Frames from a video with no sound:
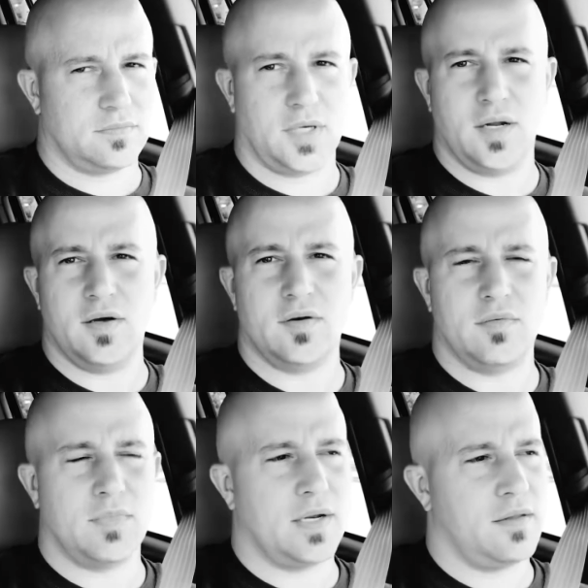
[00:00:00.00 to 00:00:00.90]

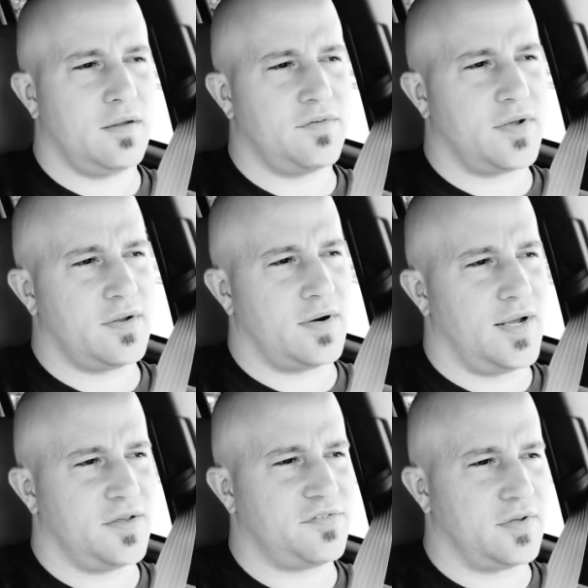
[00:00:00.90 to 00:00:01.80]
Many of these other
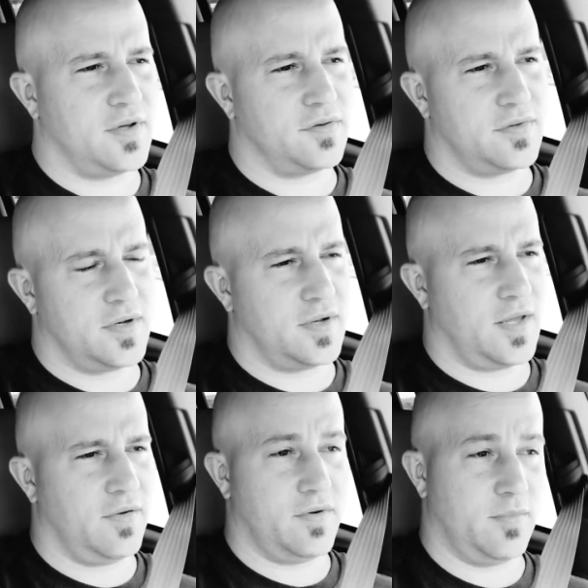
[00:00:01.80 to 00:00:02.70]
ICOs didn't
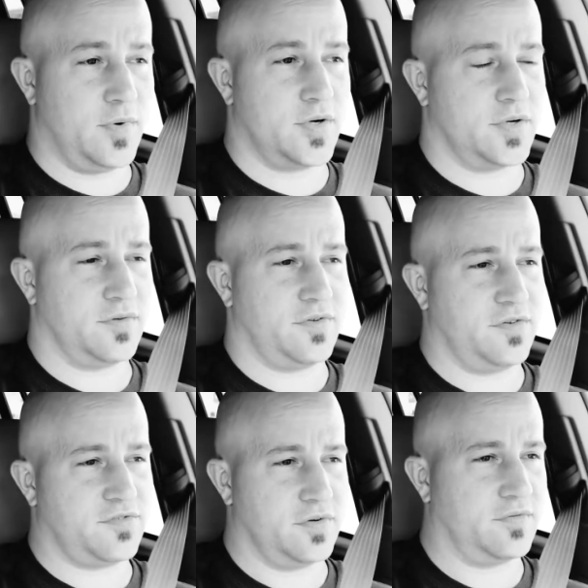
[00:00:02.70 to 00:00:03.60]
have an emergency
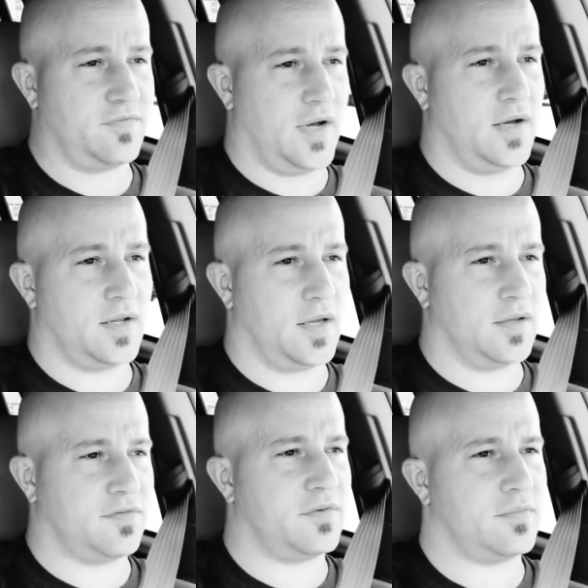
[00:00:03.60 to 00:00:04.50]
suit filed
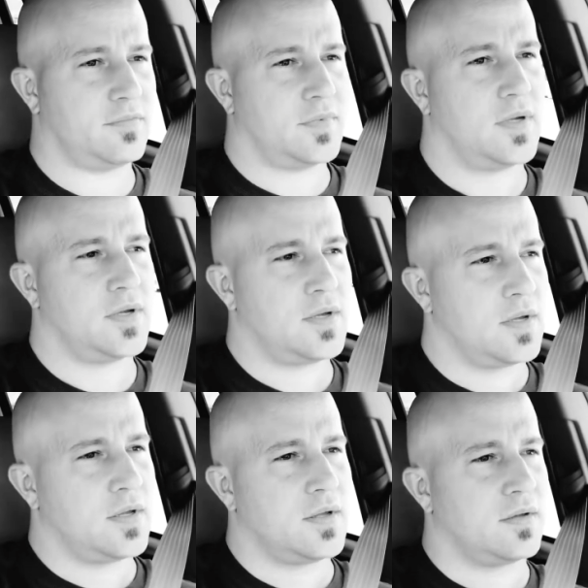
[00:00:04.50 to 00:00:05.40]
against them.
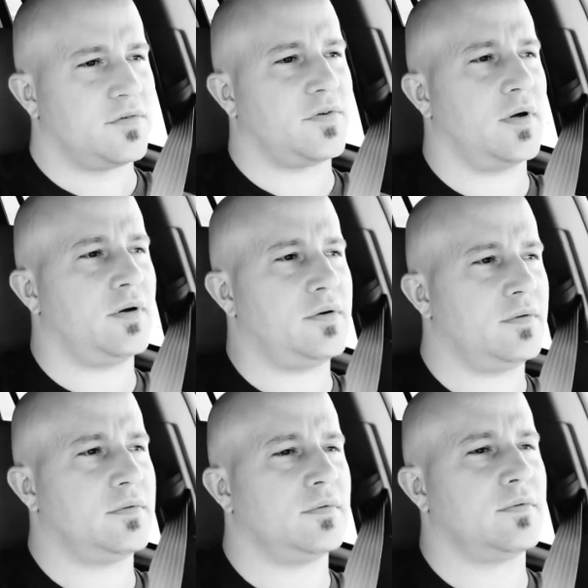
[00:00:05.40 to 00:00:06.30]

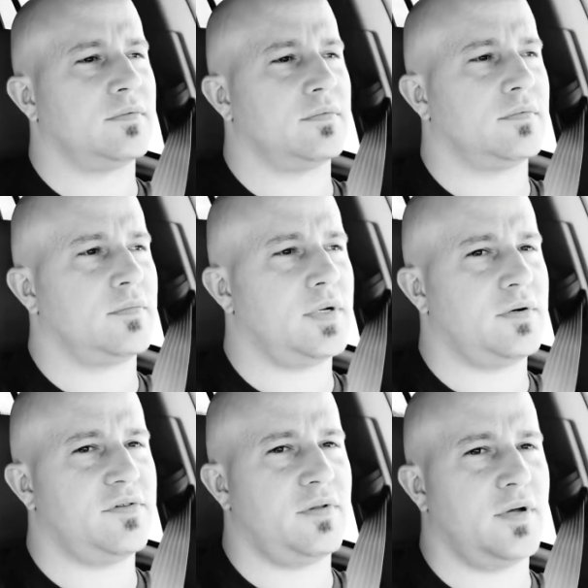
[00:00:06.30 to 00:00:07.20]
So,
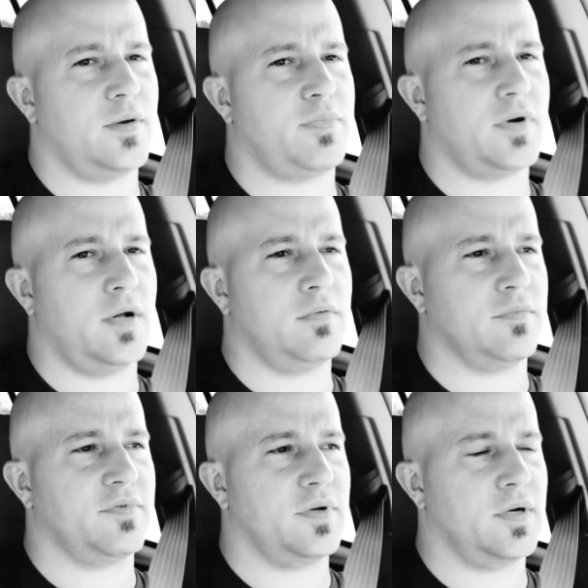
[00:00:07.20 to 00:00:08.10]
there's a lot of
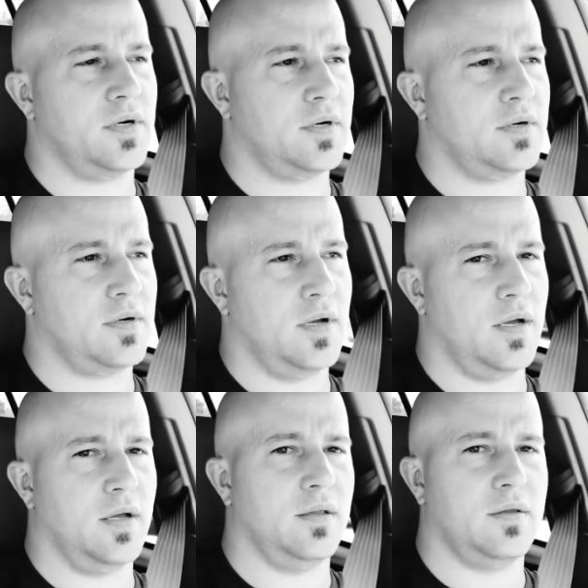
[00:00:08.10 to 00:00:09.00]
problems there,
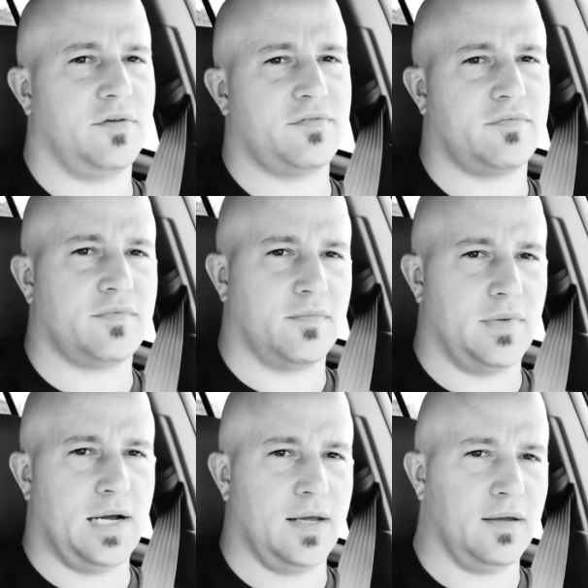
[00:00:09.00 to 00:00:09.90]
at least from
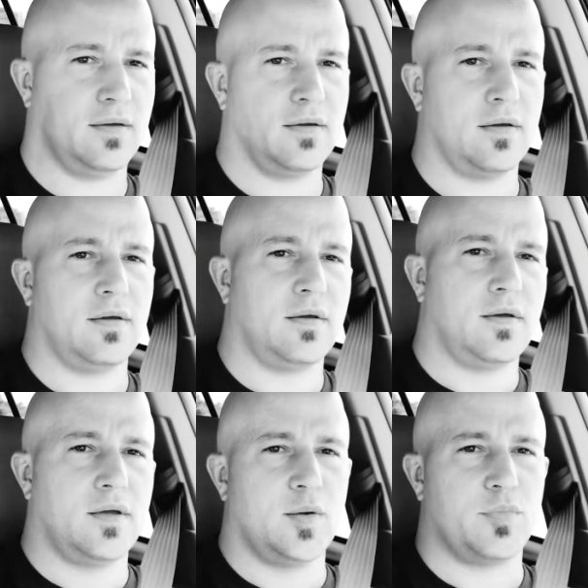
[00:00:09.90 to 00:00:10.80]
my
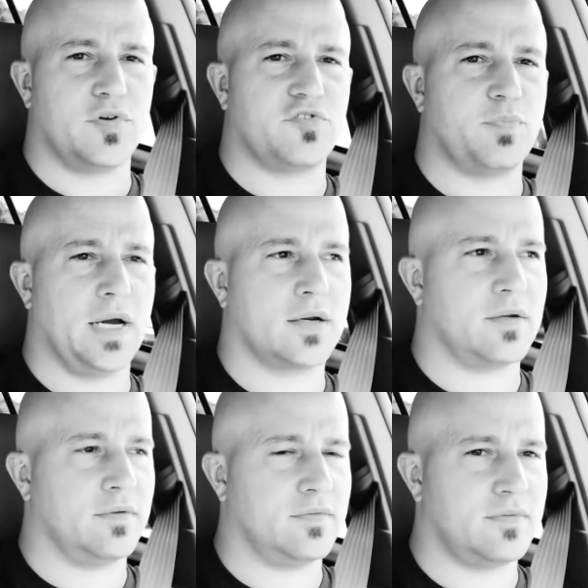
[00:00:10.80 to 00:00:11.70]

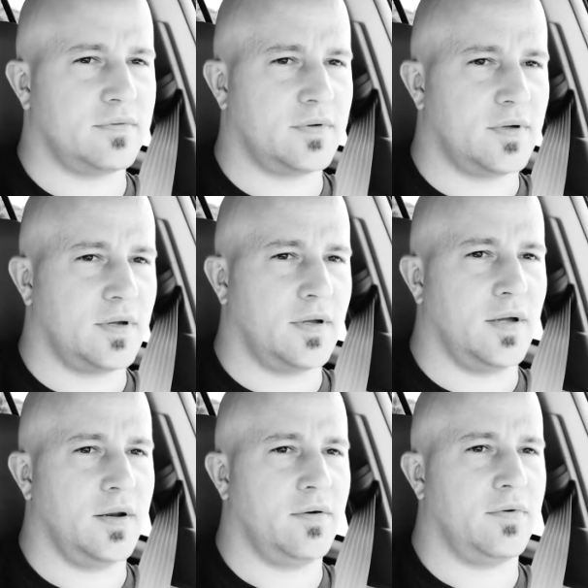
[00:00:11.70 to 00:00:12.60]
perspective.
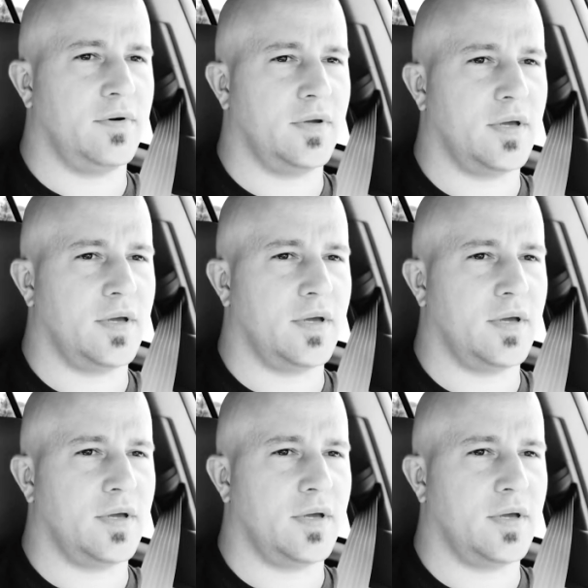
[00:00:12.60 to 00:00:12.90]
I don't really